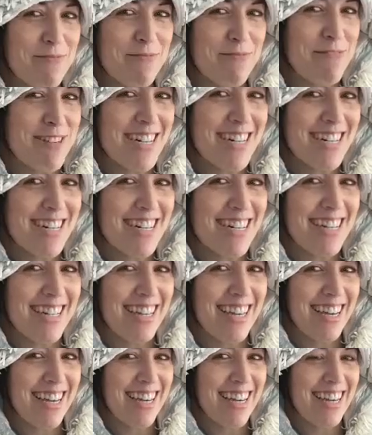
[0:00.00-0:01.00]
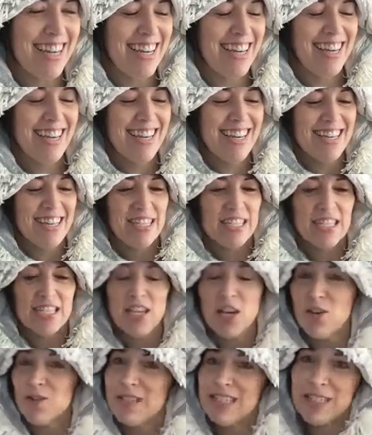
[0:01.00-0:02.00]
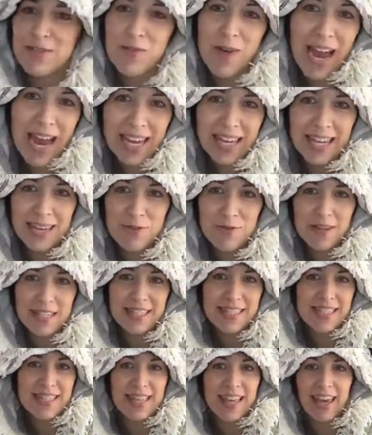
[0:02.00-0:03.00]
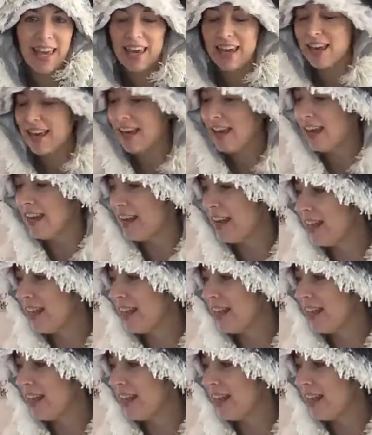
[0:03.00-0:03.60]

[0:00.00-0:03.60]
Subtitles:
Facebook. So it's Wacky Wednesday, and I